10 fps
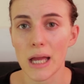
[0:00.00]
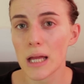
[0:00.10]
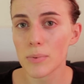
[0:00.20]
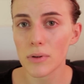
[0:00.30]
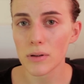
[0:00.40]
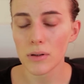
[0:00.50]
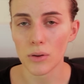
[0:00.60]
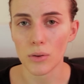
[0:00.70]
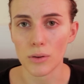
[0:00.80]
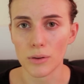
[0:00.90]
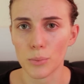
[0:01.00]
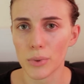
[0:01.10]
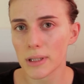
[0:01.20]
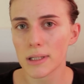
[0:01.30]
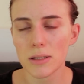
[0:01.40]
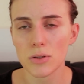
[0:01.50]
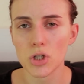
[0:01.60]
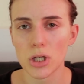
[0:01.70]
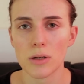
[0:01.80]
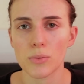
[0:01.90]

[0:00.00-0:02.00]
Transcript: able or willing to share